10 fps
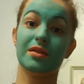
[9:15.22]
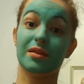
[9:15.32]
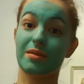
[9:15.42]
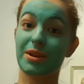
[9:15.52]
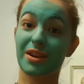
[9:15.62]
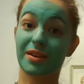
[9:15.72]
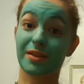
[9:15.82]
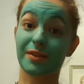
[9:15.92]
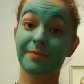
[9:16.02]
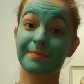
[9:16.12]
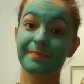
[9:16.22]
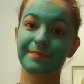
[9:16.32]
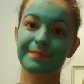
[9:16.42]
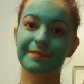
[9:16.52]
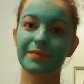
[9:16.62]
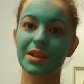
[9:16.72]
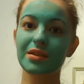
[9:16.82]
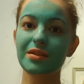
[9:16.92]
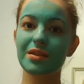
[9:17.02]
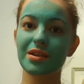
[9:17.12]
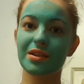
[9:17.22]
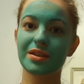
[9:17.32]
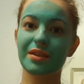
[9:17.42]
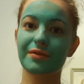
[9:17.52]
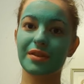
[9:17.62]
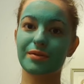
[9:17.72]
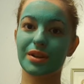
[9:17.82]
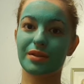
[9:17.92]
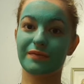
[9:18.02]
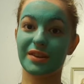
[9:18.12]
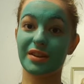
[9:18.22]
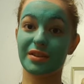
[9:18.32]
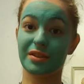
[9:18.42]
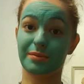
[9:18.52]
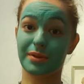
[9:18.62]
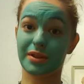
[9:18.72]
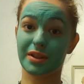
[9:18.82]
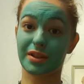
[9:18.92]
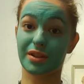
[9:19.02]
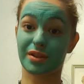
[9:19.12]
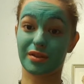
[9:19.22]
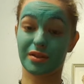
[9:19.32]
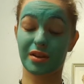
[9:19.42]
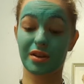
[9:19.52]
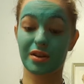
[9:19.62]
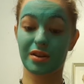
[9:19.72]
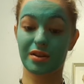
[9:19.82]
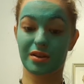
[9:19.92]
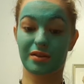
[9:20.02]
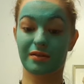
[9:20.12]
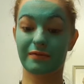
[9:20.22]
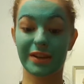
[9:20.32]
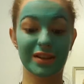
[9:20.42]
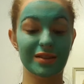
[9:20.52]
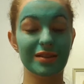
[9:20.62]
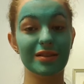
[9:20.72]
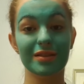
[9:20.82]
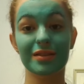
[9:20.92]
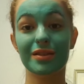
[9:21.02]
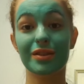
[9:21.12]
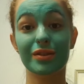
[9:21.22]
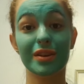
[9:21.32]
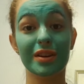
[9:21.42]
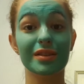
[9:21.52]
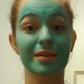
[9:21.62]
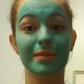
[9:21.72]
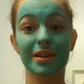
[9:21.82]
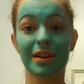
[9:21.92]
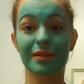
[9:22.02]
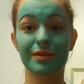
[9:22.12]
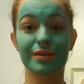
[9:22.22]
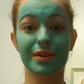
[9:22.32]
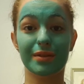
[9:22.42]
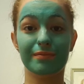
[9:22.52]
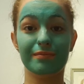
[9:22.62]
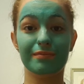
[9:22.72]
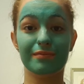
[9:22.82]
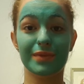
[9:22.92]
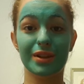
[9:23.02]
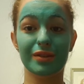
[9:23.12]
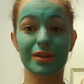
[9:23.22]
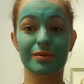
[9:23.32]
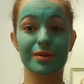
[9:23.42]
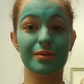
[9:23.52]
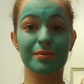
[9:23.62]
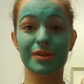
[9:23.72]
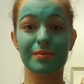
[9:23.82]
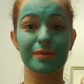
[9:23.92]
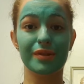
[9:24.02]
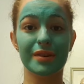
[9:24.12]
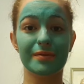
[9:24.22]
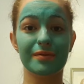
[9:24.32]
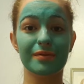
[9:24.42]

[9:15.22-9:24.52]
I'm here. Because I found it very therapeutic to vent to you guys on my live stream. And you guys were super supportive.